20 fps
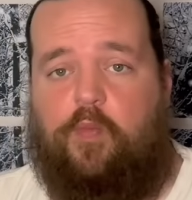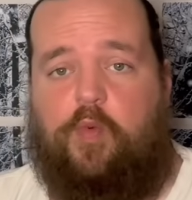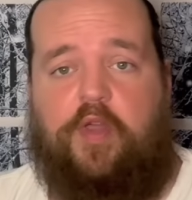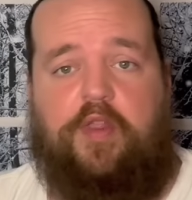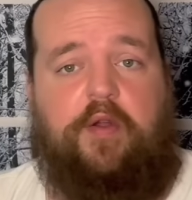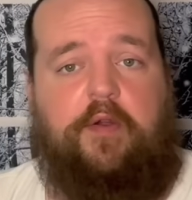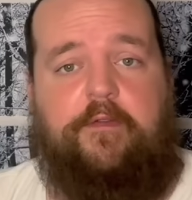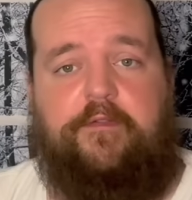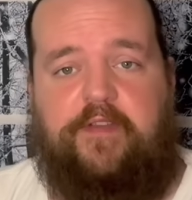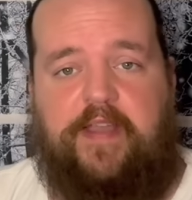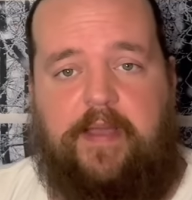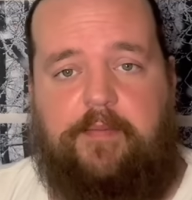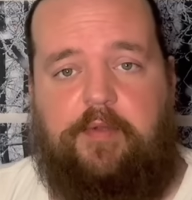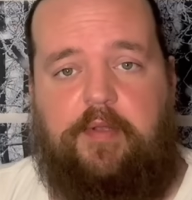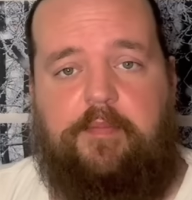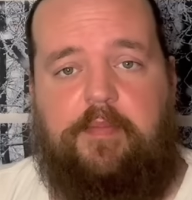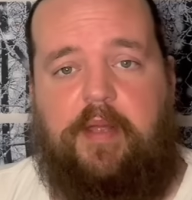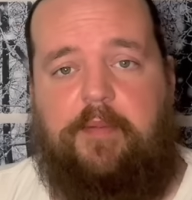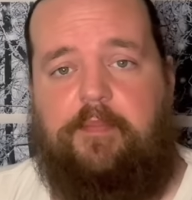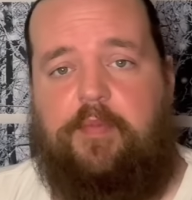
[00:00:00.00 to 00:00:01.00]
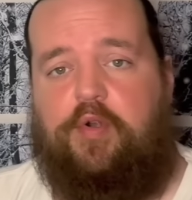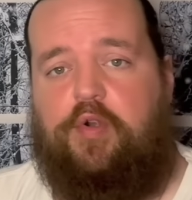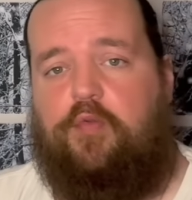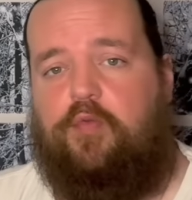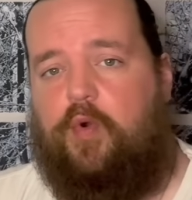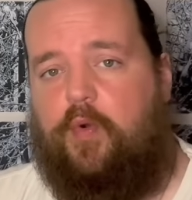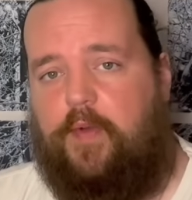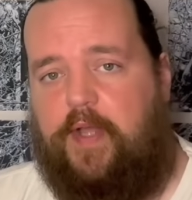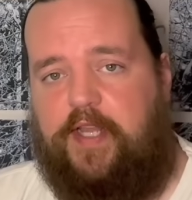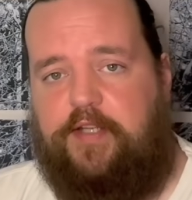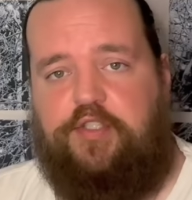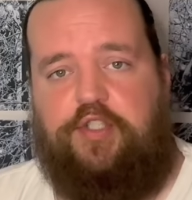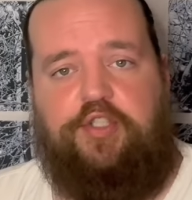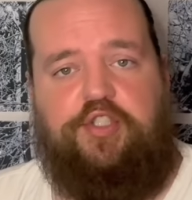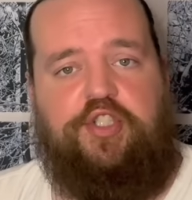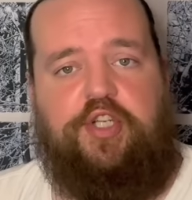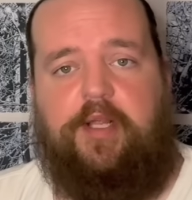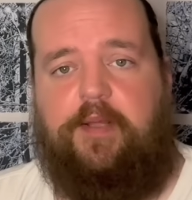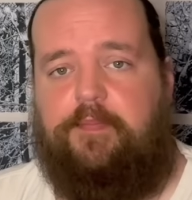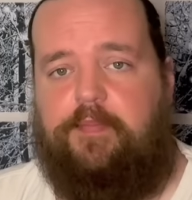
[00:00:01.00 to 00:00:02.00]
whether a family member, a
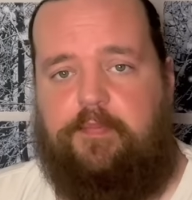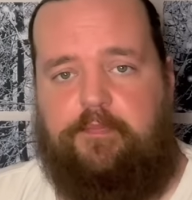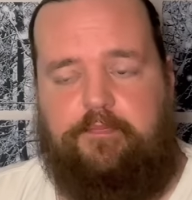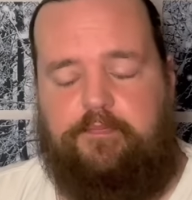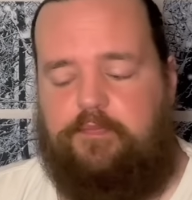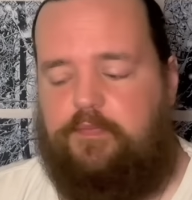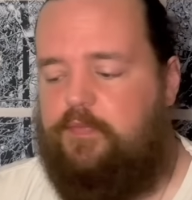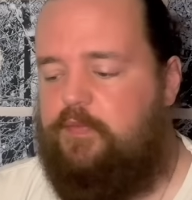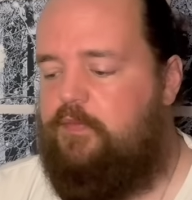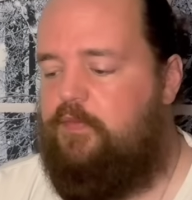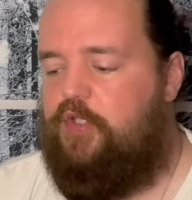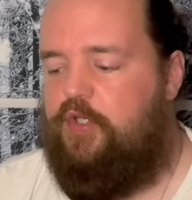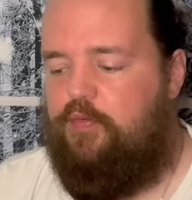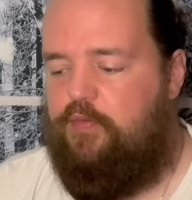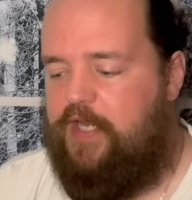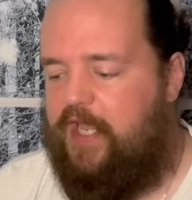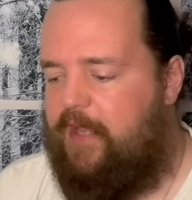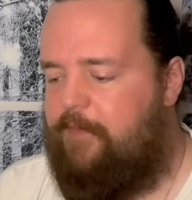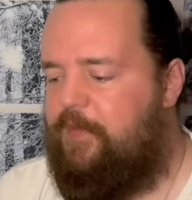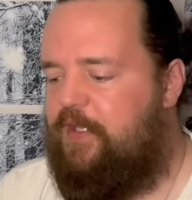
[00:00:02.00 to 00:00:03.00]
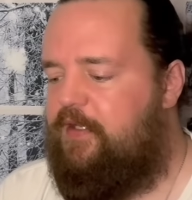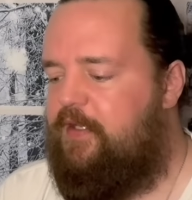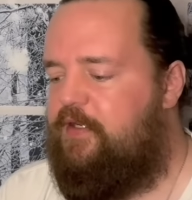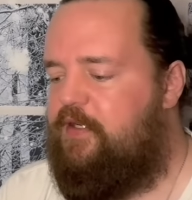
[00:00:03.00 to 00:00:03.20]
relationship, you name it.